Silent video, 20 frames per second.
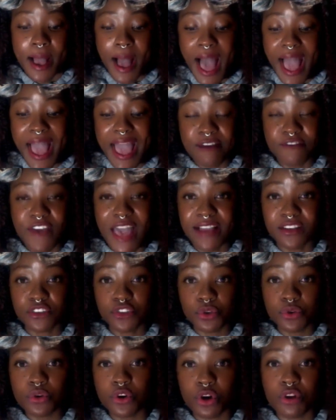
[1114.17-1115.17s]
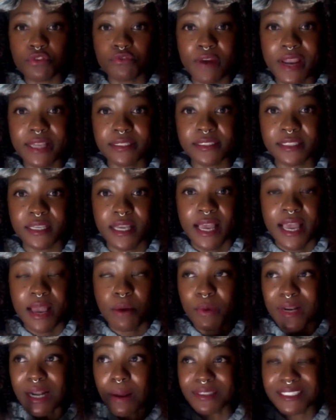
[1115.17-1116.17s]
I have had 2 girlfriends
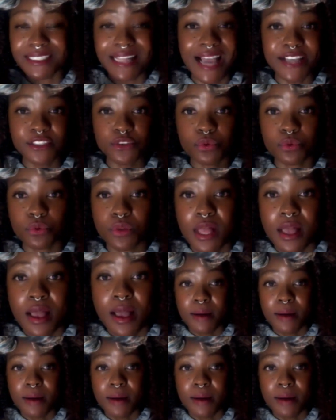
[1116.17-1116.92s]
when I was in high school,